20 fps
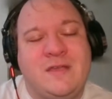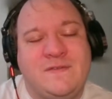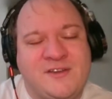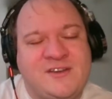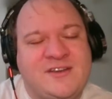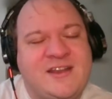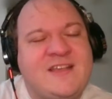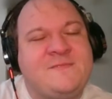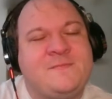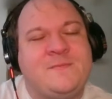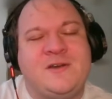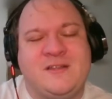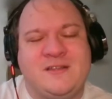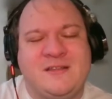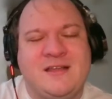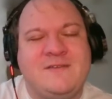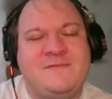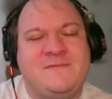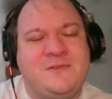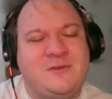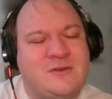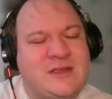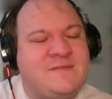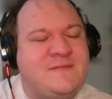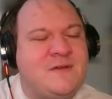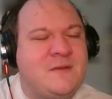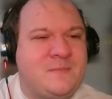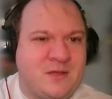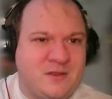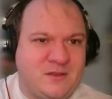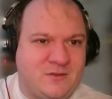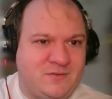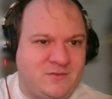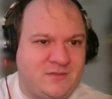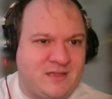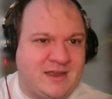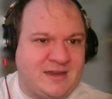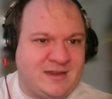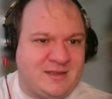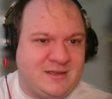If you're desperate enough, you give up on
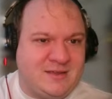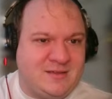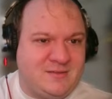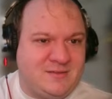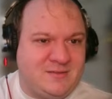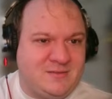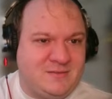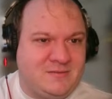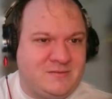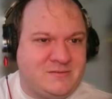those ideas.